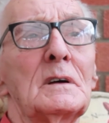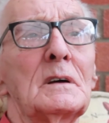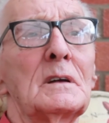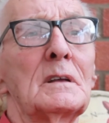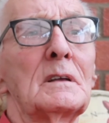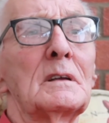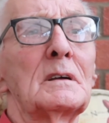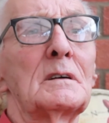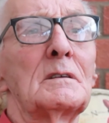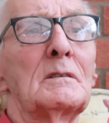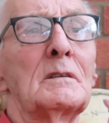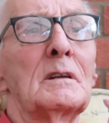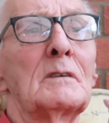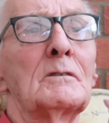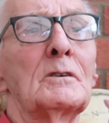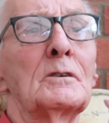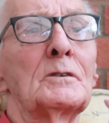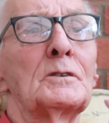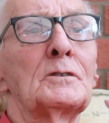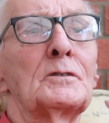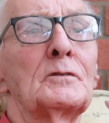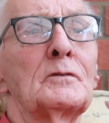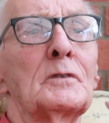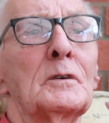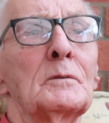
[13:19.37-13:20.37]
they
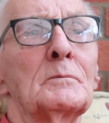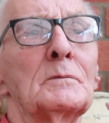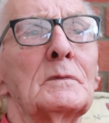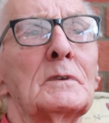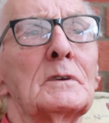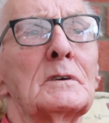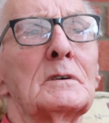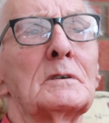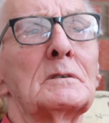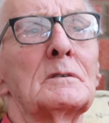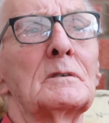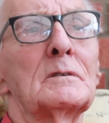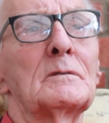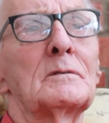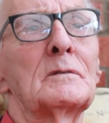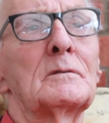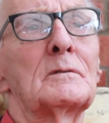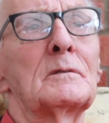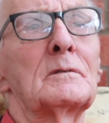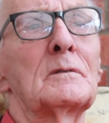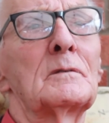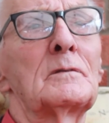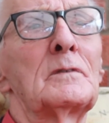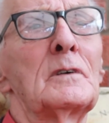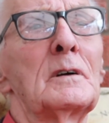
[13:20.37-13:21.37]
launched from the
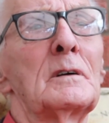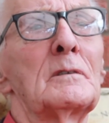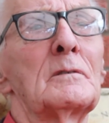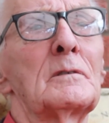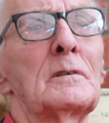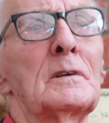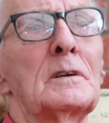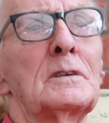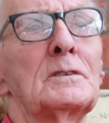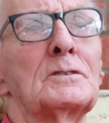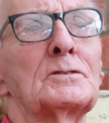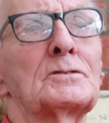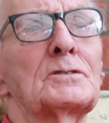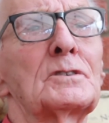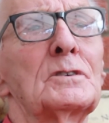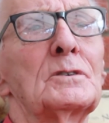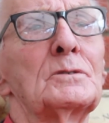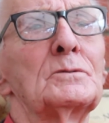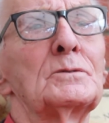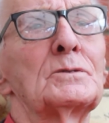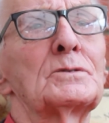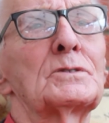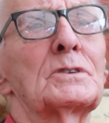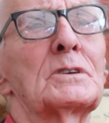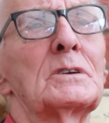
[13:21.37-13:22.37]
French
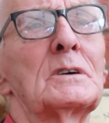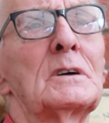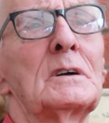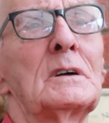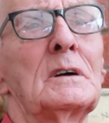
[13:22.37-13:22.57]
coast.